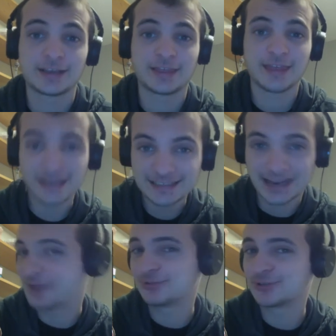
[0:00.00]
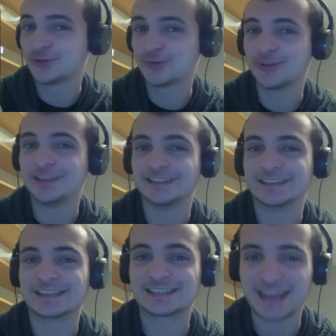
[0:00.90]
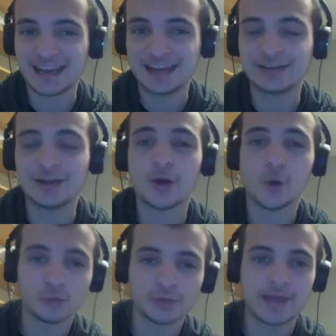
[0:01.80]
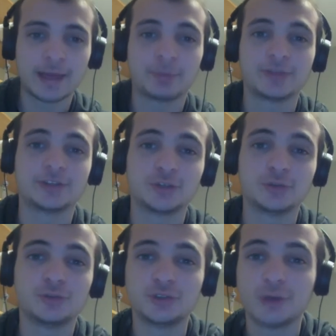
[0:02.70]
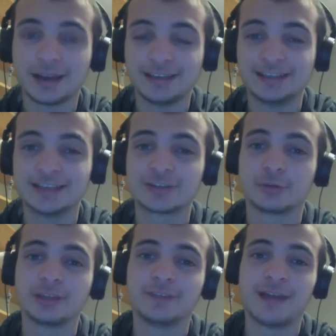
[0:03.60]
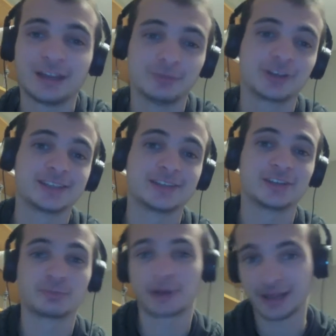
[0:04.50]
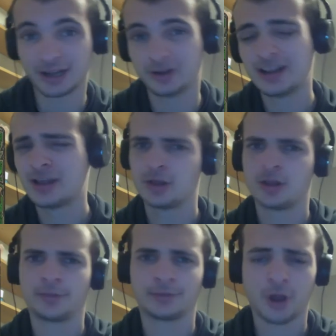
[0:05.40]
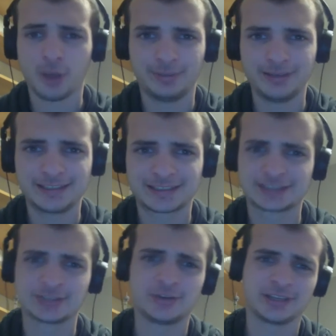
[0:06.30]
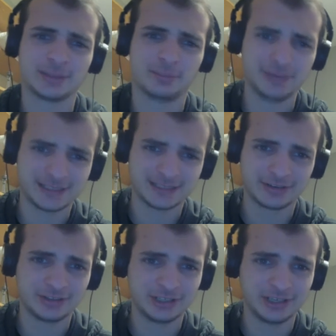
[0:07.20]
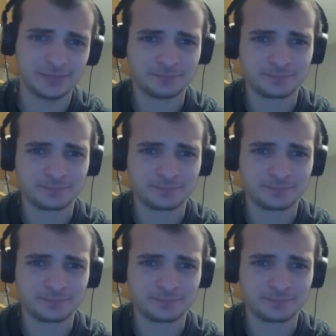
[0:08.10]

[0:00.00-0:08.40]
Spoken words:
That is absolutely insane. Not only that, but the 2/2 hyenas are really valuable because they're spread out. They're all beasts, so you get the beast synergy.